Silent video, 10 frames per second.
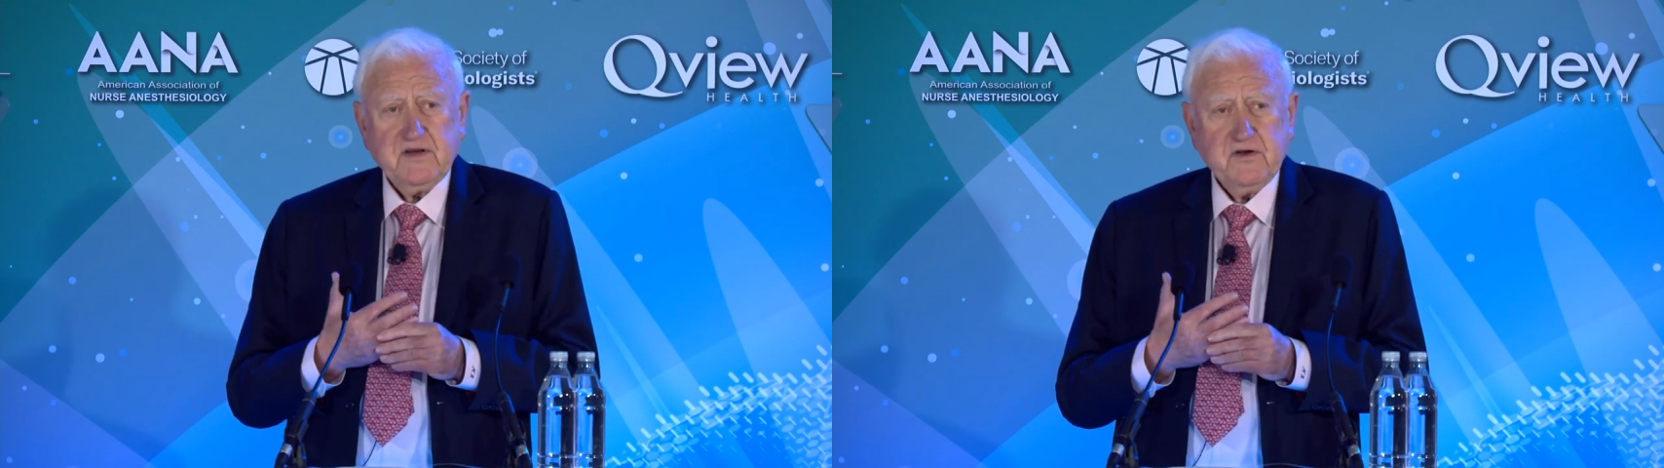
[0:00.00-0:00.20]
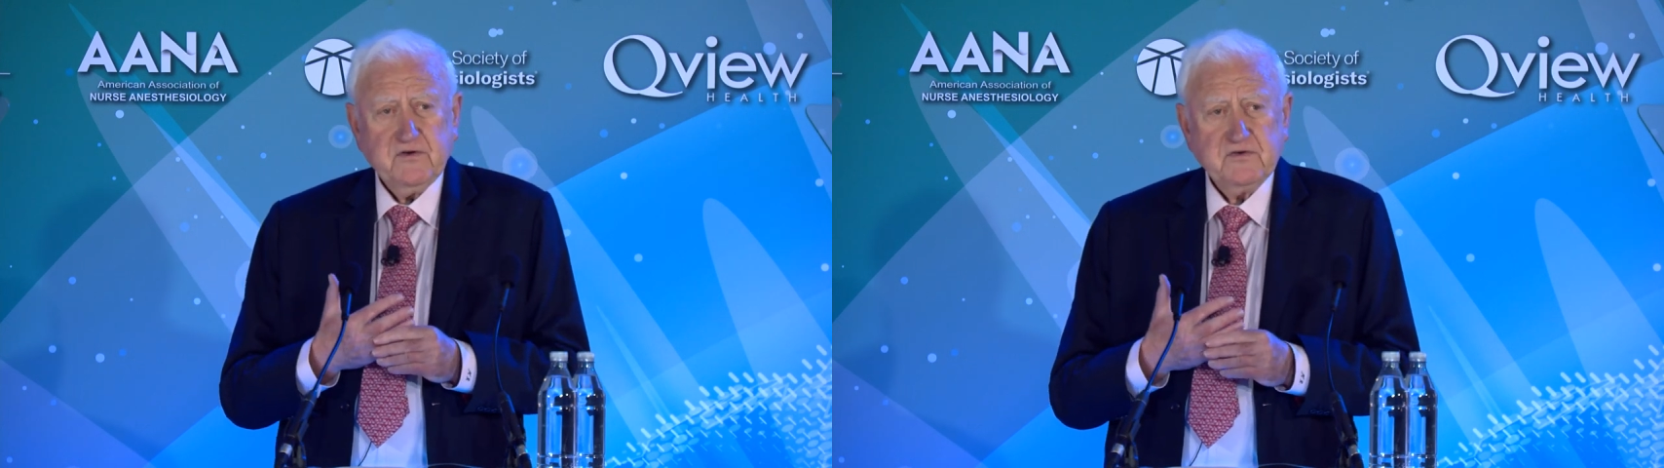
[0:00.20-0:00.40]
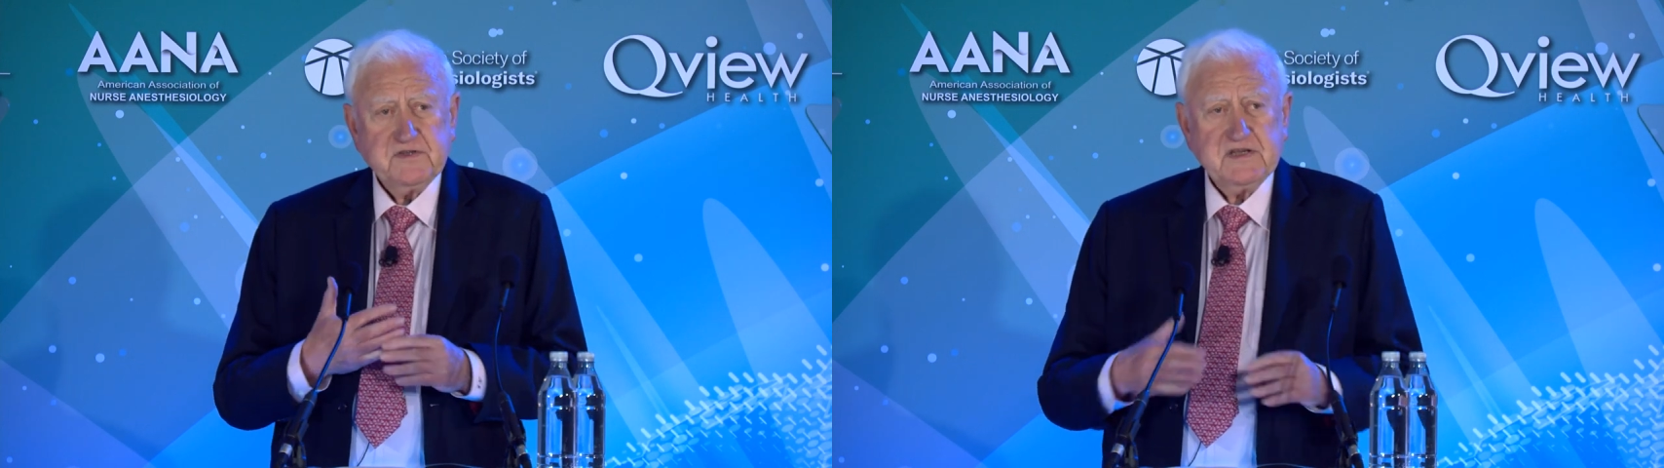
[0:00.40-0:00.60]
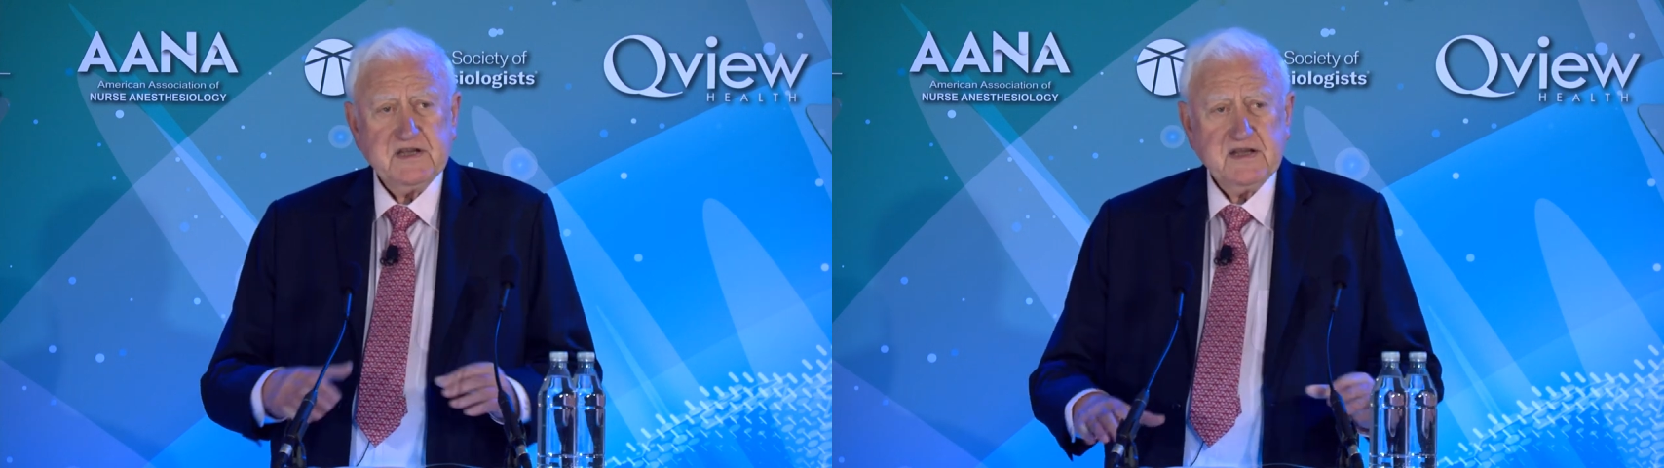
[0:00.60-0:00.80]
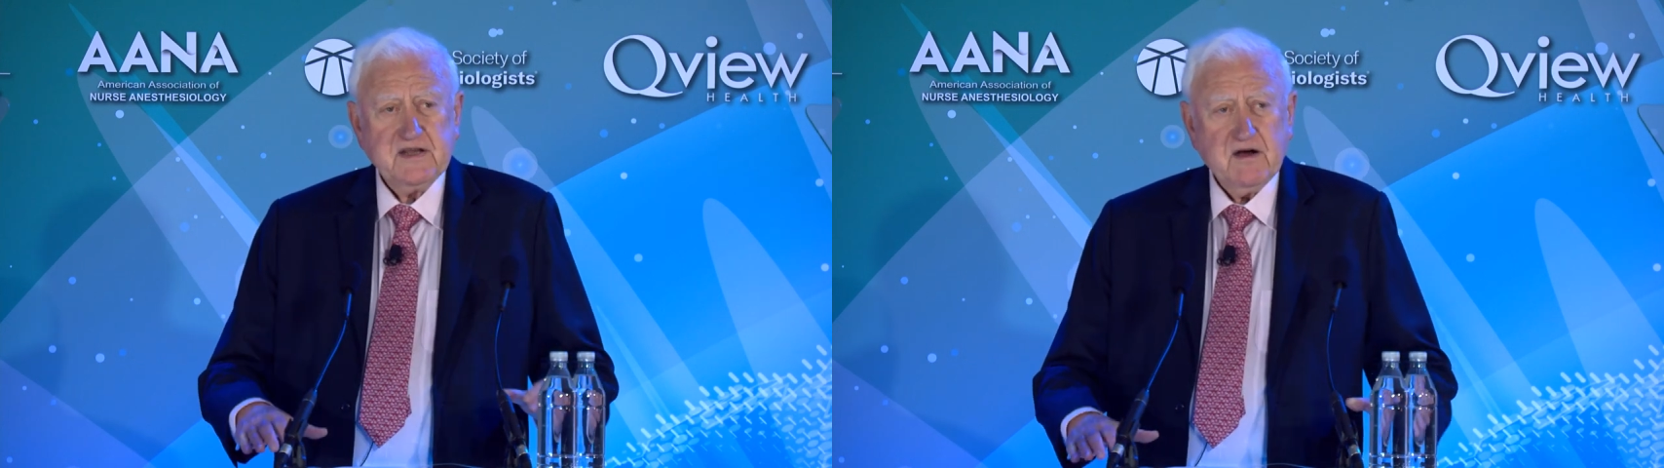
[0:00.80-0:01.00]
new
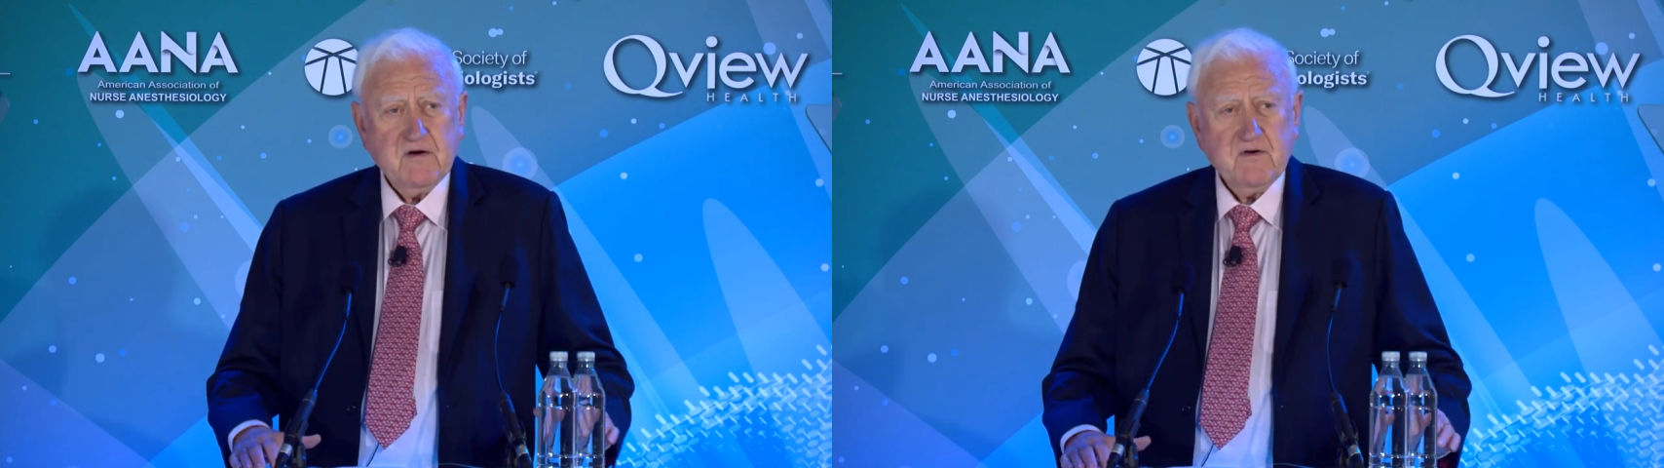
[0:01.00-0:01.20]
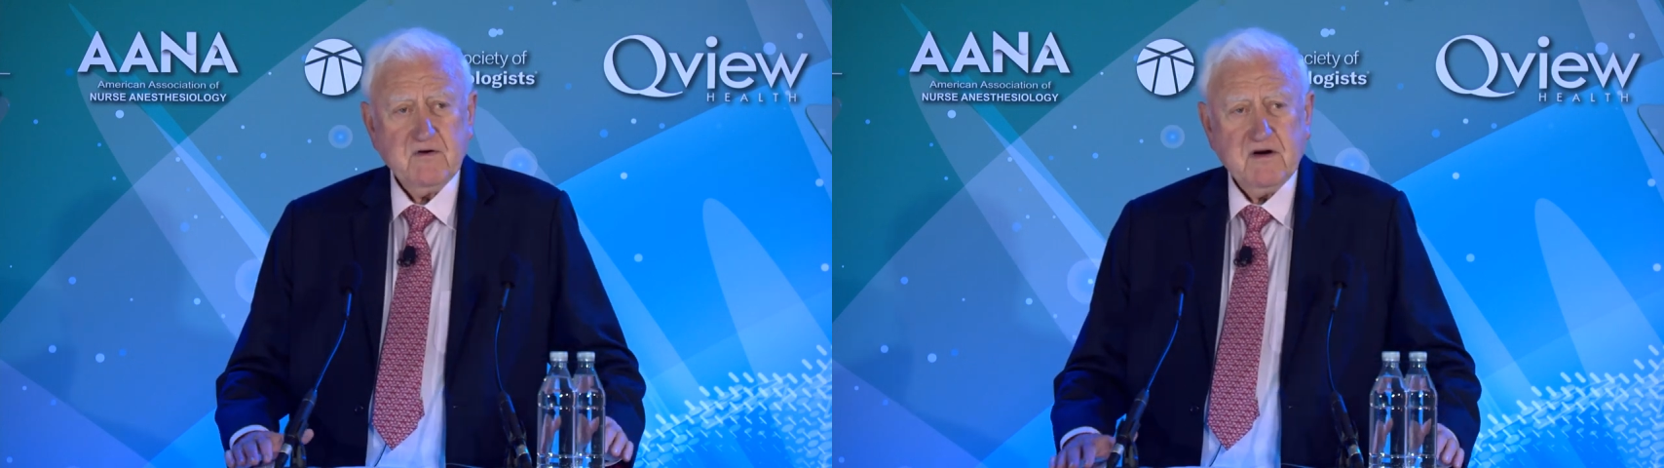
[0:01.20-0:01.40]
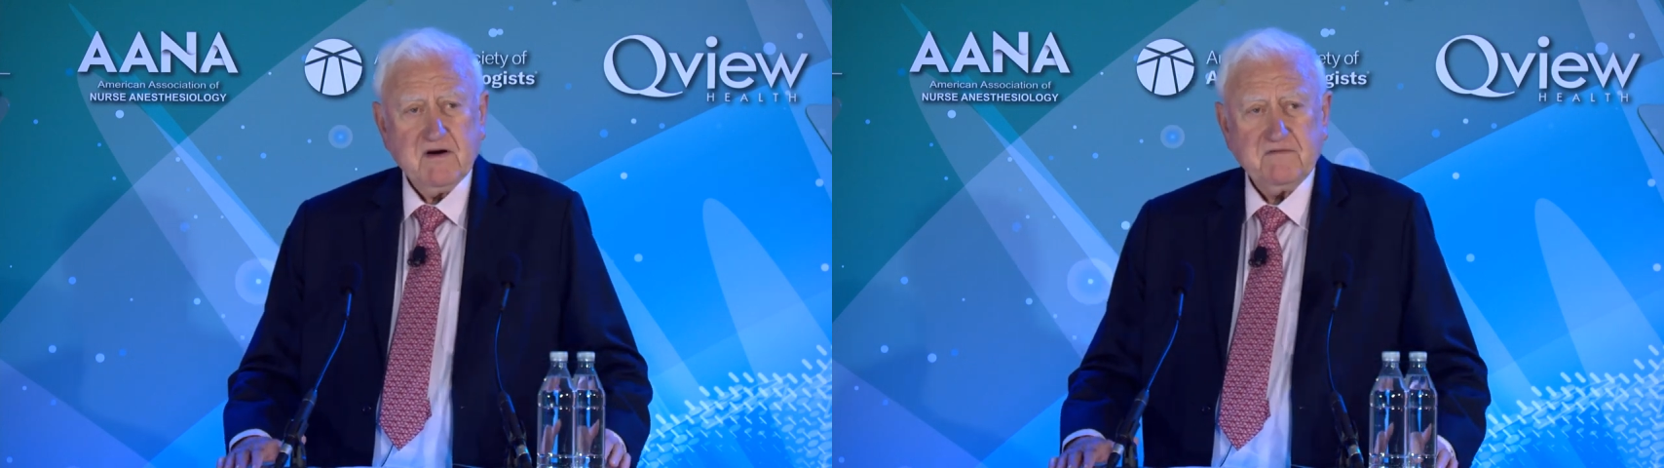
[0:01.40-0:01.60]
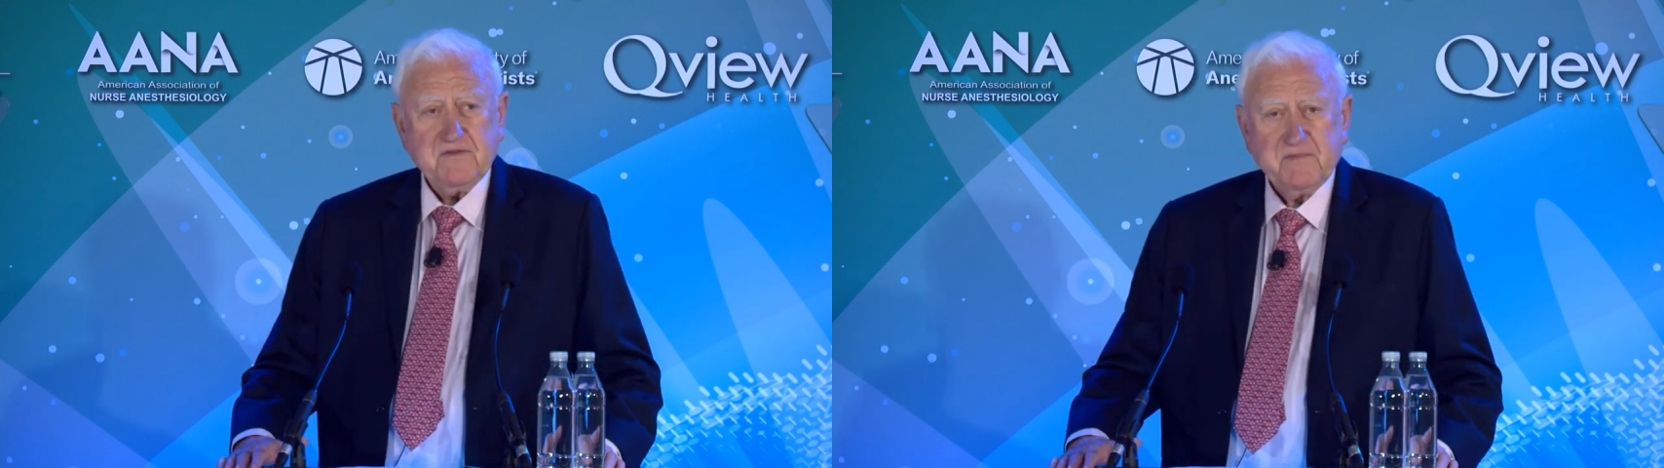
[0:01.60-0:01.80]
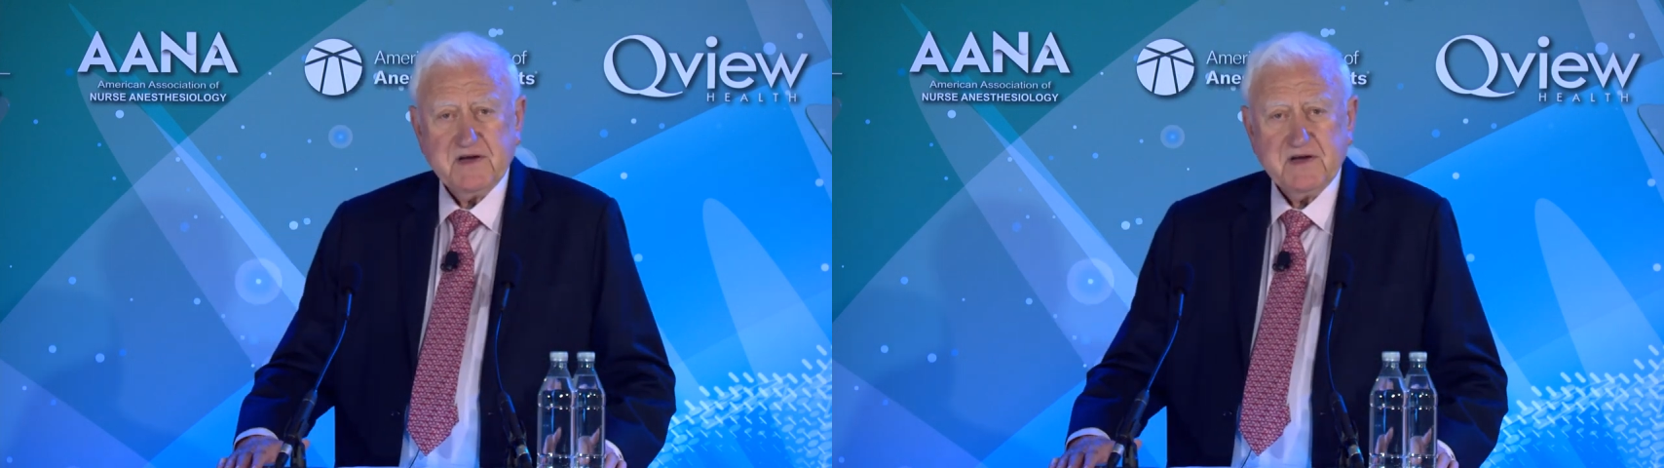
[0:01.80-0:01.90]
CEO of the